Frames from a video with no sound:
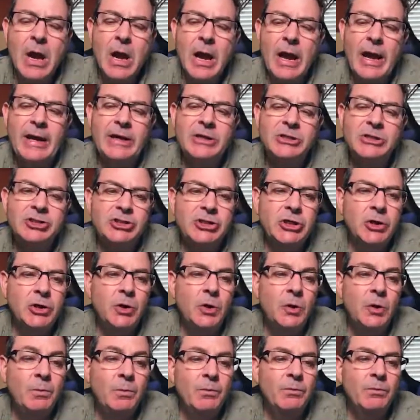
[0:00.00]
And
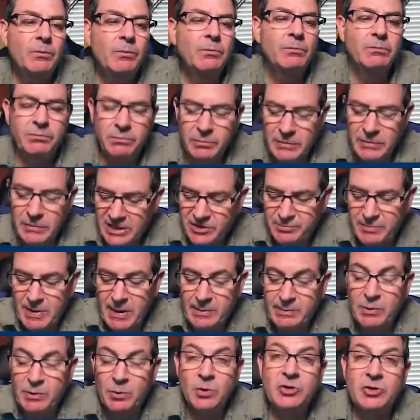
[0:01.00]
so that's
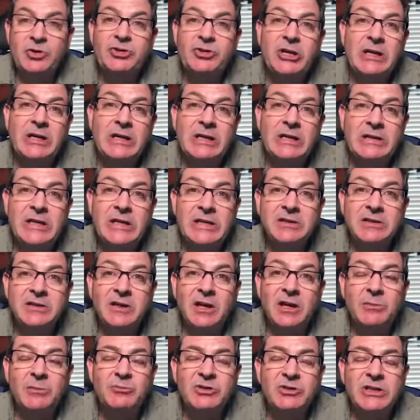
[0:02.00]
maybe where standing desk
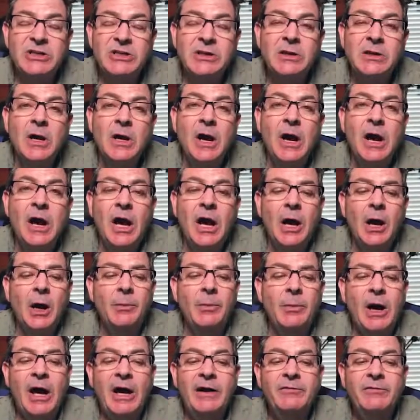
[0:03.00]
comes in. Um,
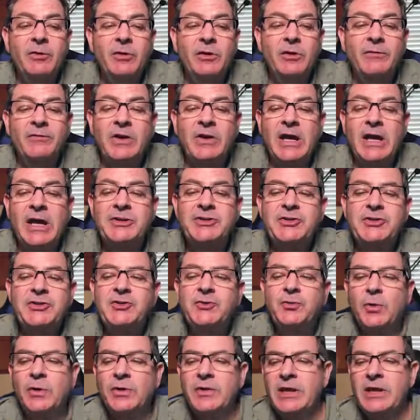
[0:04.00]
I've heard of cases
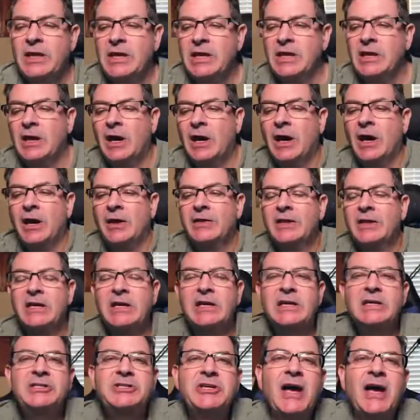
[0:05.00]
where the uh, the
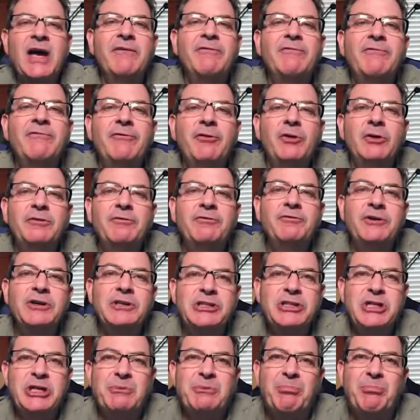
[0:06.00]
kids have foot
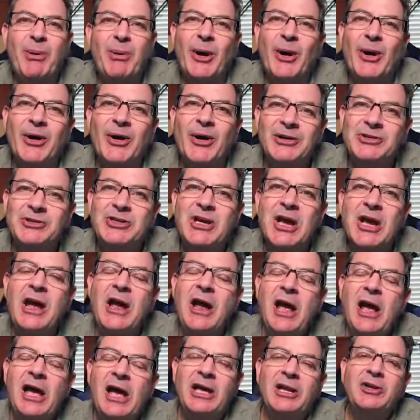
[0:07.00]
fidget bars,
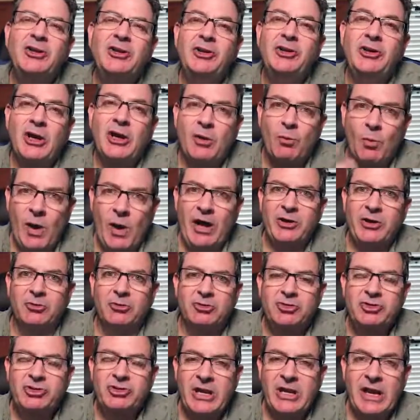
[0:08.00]
and while you're
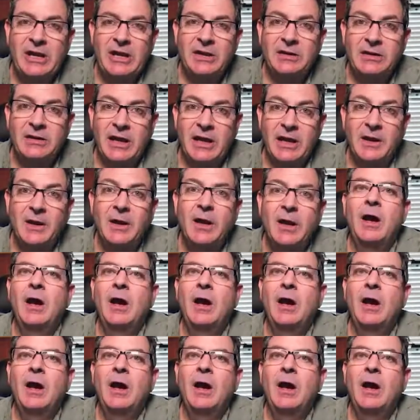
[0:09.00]
standing,